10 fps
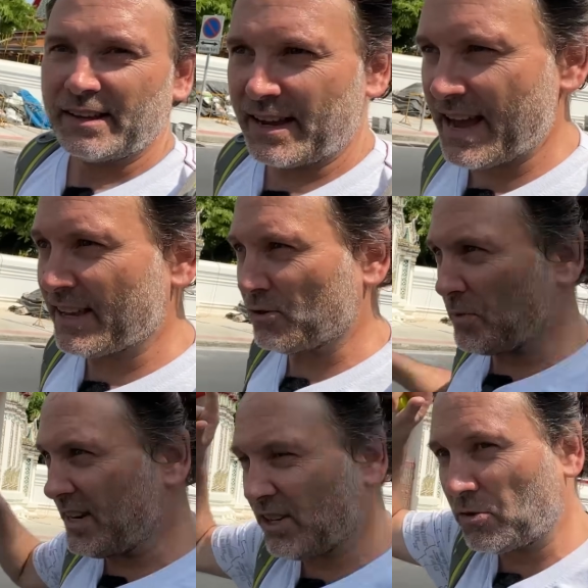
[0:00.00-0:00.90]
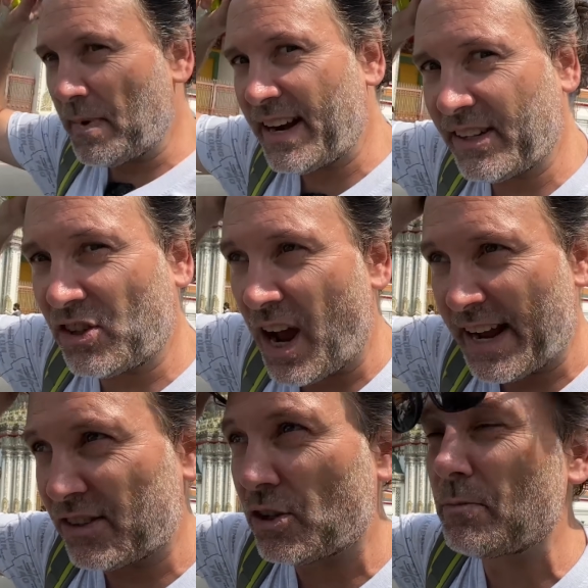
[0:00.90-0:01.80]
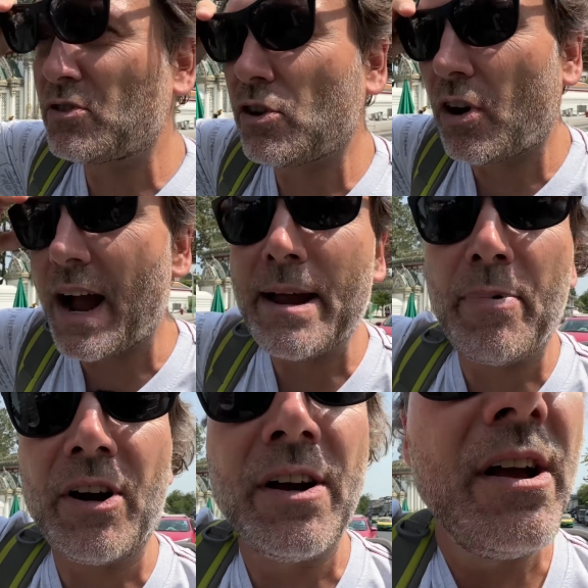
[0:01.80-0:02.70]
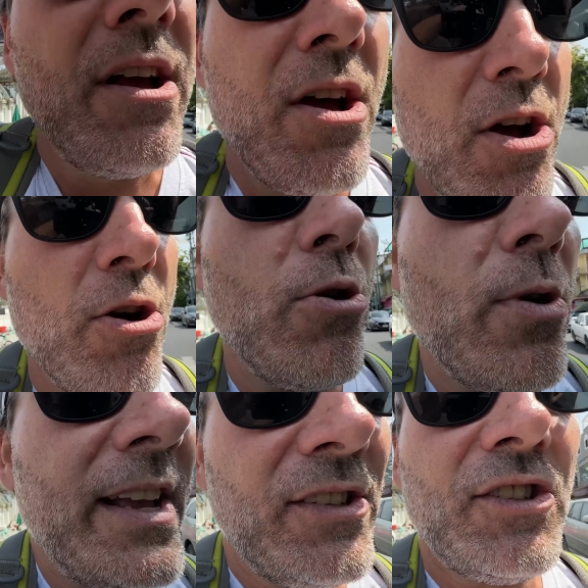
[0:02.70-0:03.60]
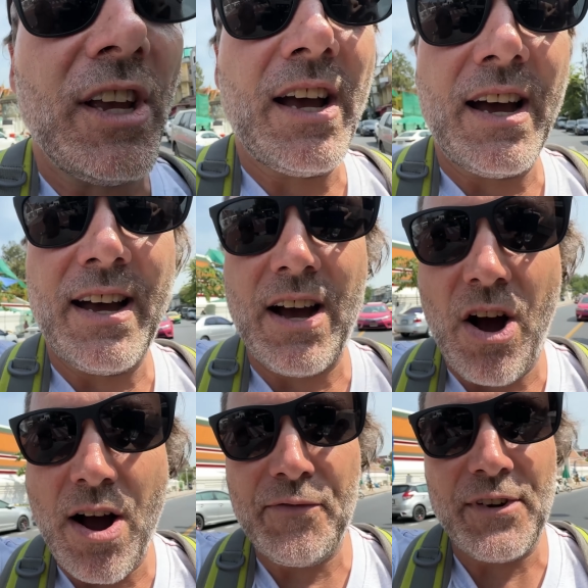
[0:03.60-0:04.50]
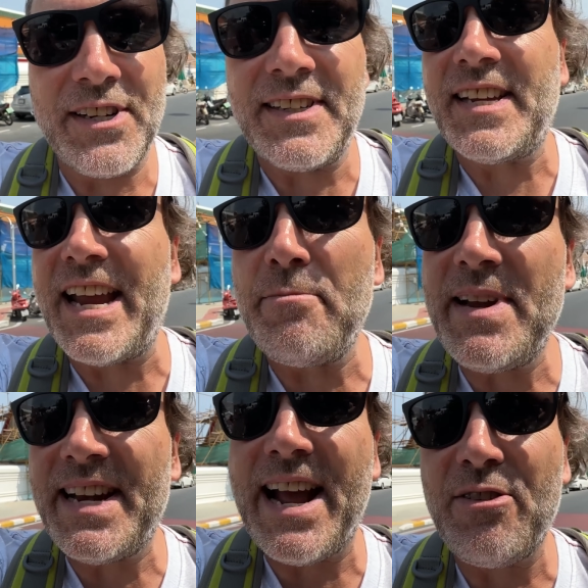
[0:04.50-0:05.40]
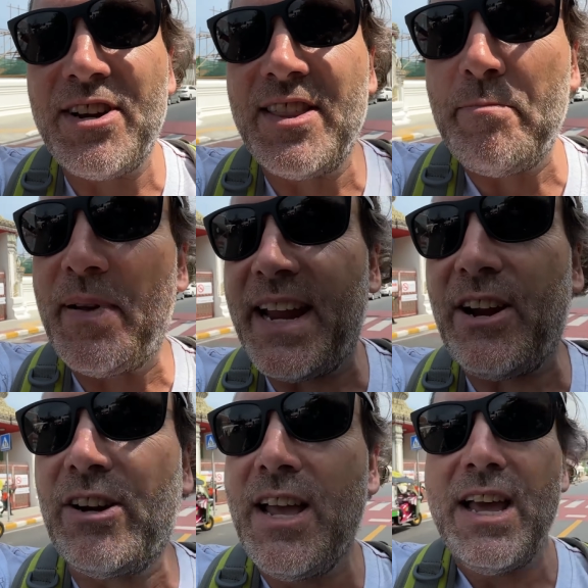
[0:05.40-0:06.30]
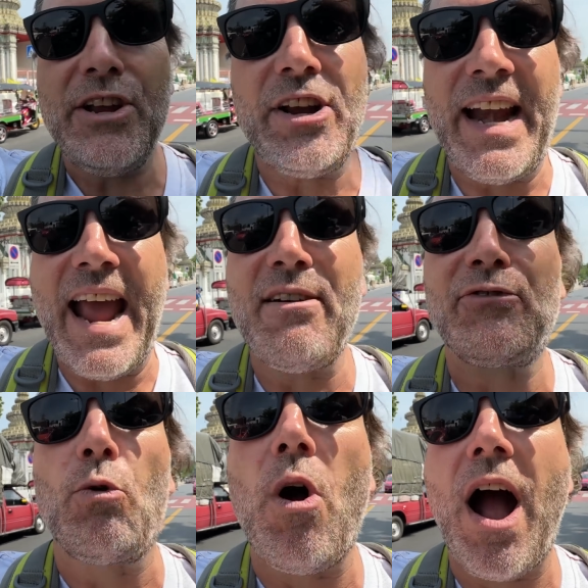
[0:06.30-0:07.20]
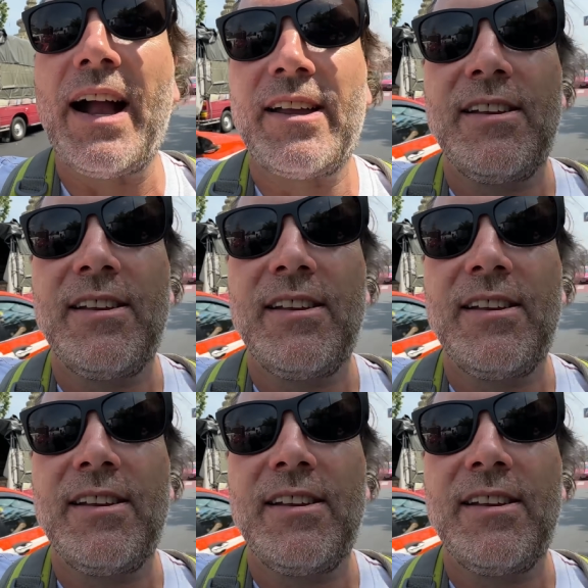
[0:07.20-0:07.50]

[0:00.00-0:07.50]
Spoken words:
Yes, we just met a Thai subscriber who is offered to take me down to the pier. You're gonna have to walk.